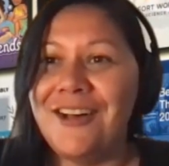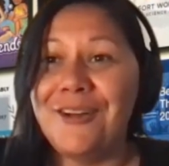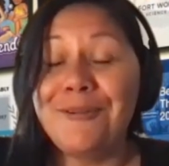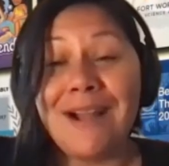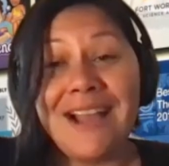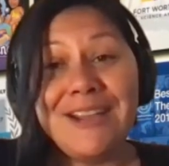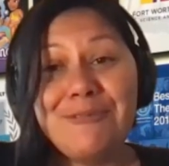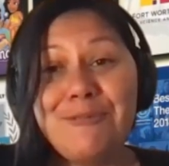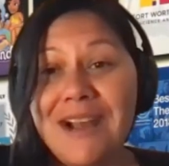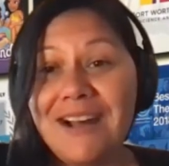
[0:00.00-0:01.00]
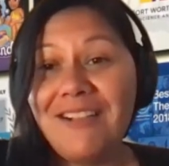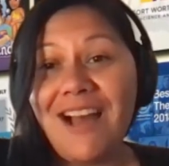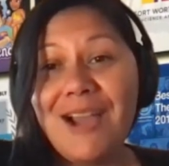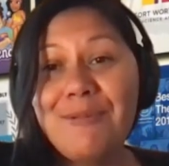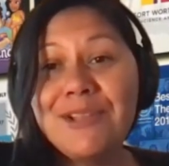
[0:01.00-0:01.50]
all right well
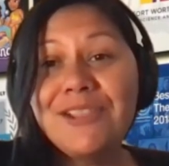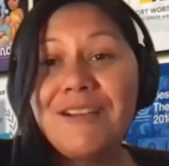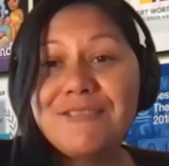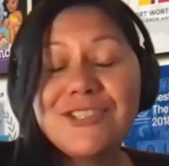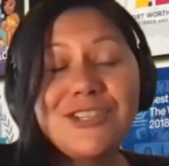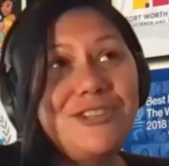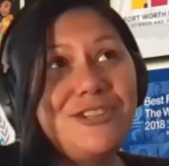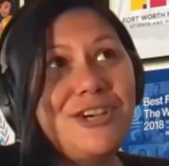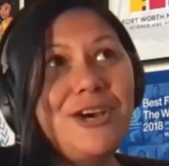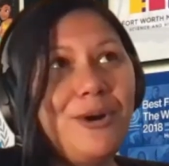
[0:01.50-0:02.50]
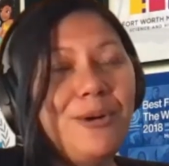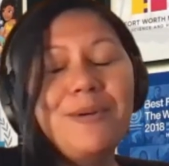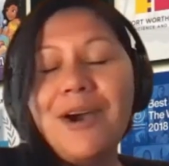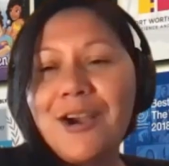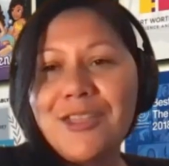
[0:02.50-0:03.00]
i would love to
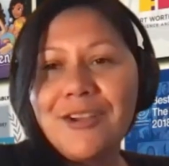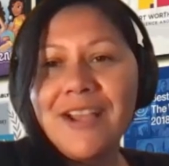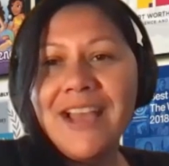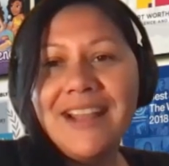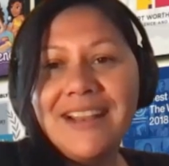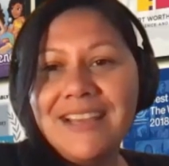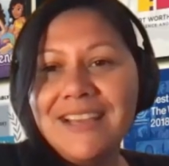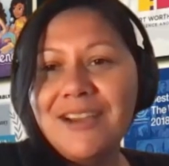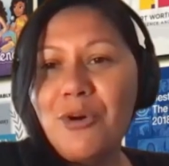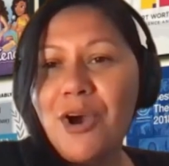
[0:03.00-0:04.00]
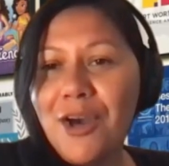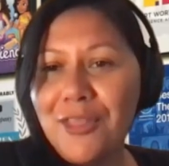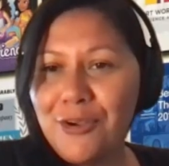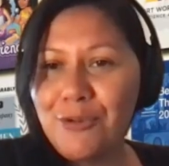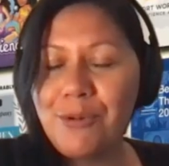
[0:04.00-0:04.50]
know are there any
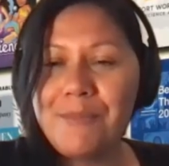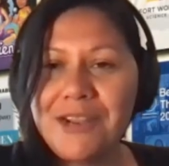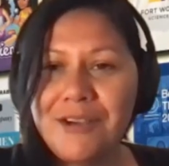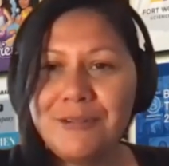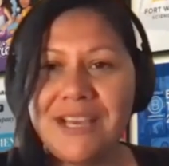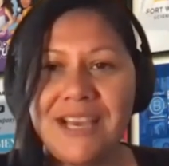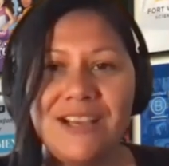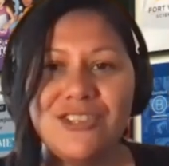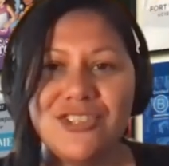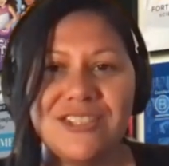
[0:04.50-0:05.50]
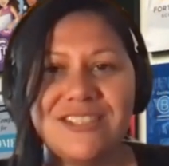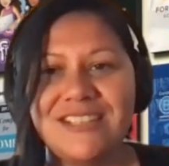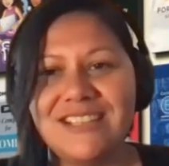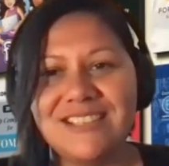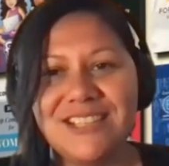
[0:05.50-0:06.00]
other women owned
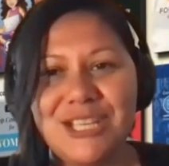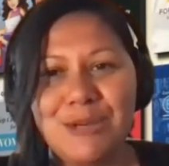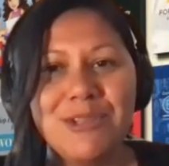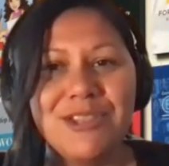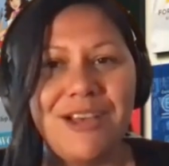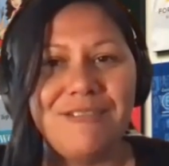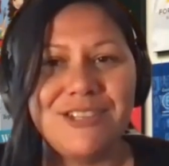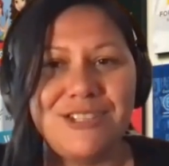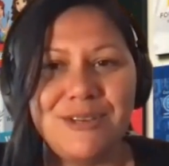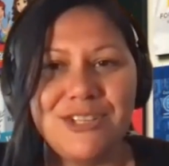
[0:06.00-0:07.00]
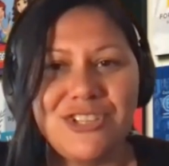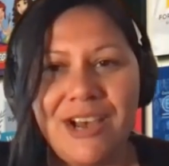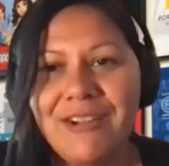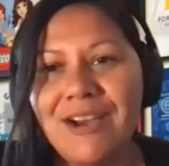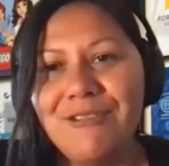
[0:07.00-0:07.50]
agencies that you would love to do a
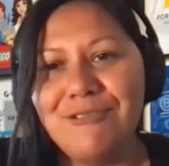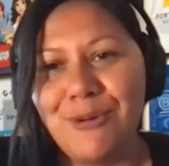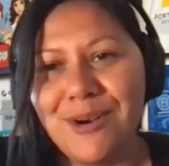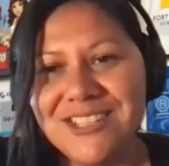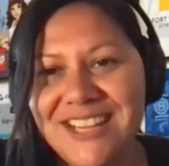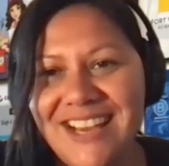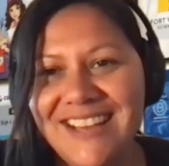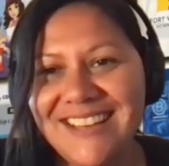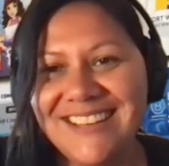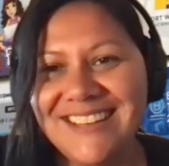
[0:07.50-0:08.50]
shout out for today